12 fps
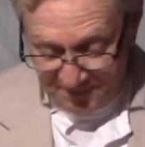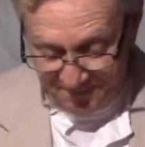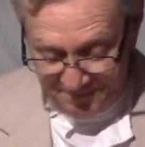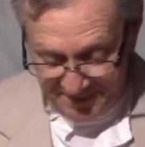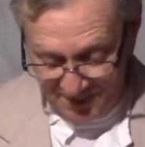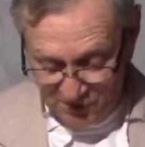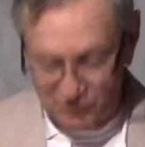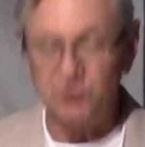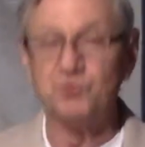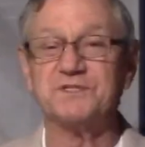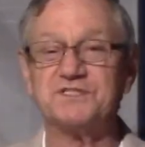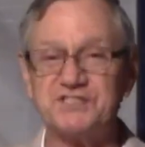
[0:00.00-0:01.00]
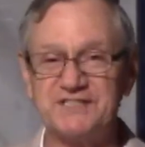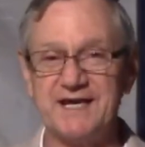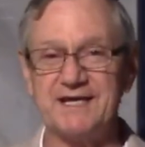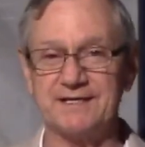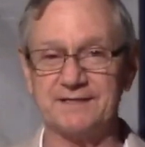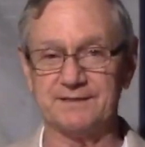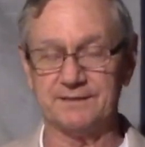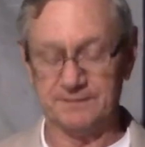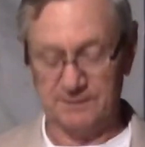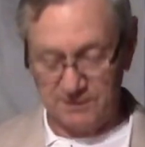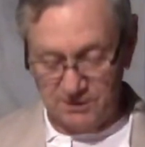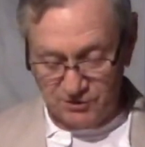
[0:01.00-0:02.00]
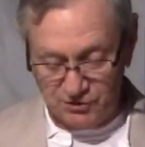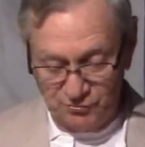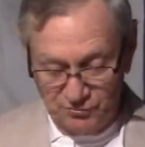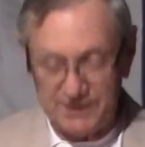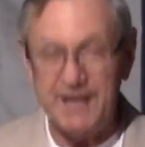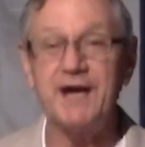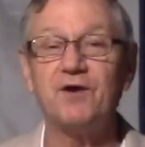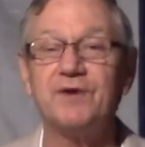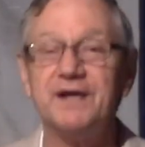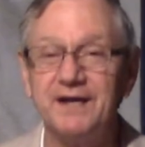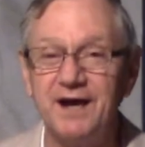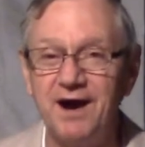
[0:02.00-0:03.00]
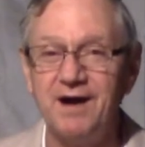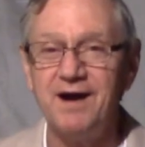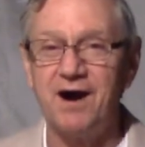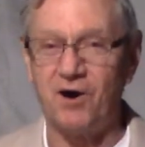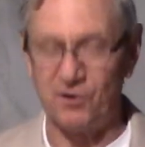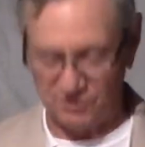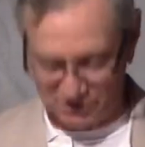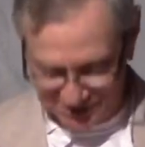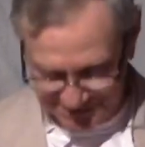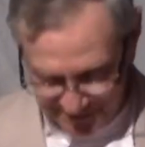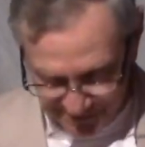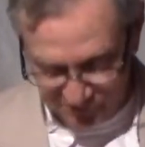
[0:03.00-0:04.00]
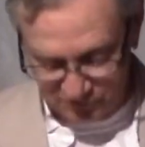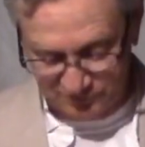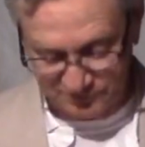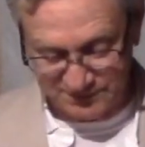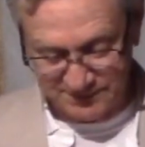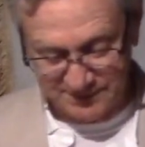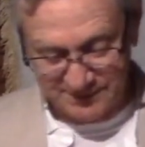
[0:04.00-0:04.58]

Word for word: bear, to withstand, to carry ourselves.